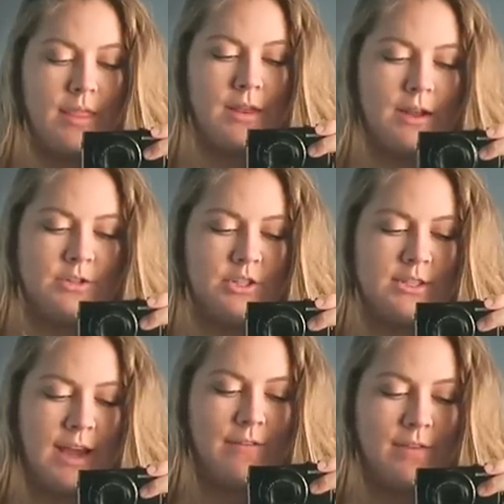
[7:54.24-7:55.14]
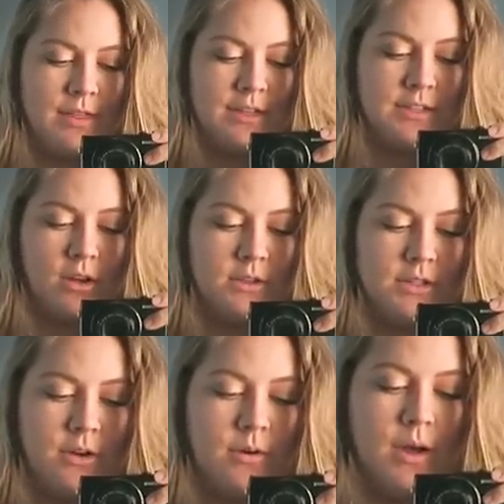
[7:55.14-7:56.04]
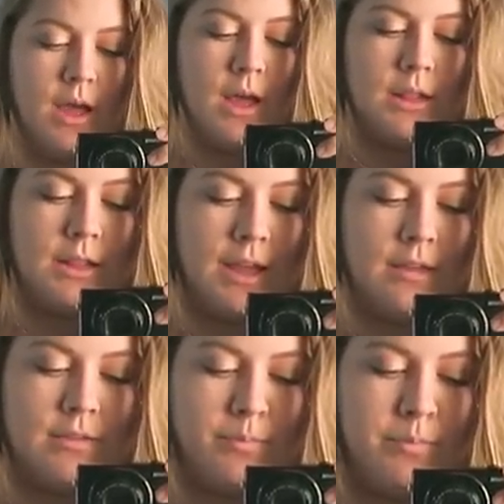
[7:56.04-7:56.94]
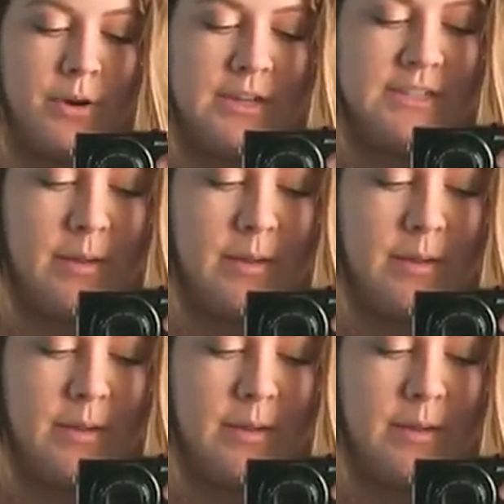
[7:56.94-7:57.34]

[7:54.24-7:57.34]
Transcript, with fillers: And then I just have this also like pretty